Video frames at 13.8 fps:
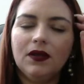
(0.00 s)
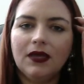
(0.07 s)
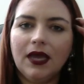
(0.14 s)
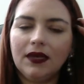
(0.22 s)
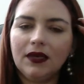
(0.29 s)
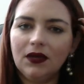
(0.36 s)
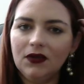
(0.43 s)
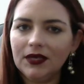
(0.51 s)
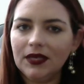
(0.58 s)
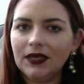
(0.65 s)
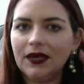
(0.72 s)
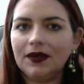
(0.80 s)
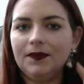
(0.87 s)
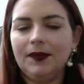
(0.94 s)
kind of looking
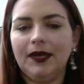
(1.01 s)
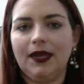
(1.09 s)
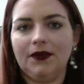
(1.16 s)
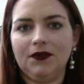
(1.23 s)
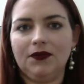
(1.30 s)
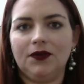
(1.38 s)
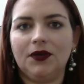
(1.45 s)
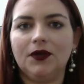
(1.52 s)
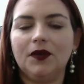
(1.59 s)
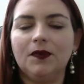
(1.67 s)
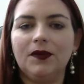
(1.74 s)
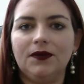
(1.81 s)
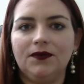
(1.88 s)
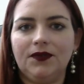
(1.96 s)
at a planner for a
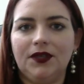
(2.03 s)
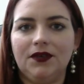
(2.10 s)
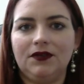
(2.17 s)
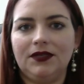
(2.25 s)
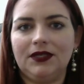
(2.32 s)
couple of years,